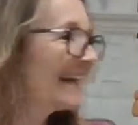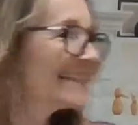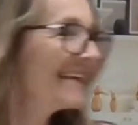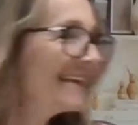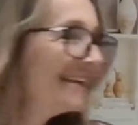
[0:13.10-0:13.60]

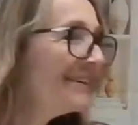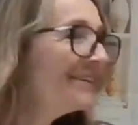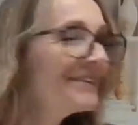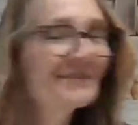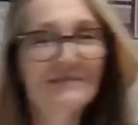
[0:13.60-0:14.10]
Thank
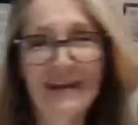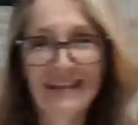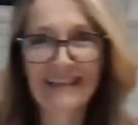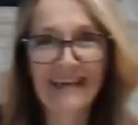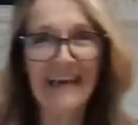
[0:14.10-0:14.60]
you,
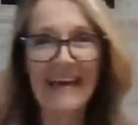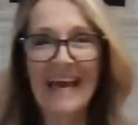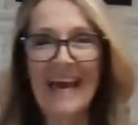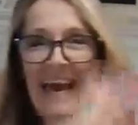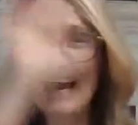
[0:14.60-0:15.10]
Samantha.
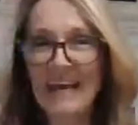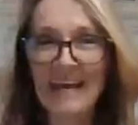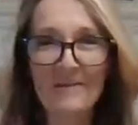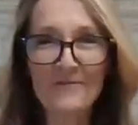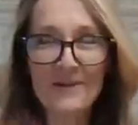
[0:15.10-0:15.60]

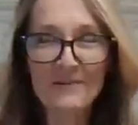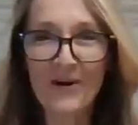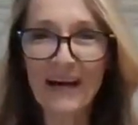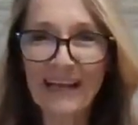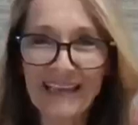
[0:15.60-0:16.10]
Hey
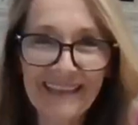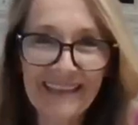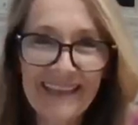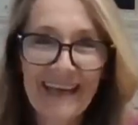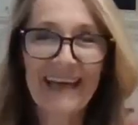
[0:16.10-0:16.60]
everyone,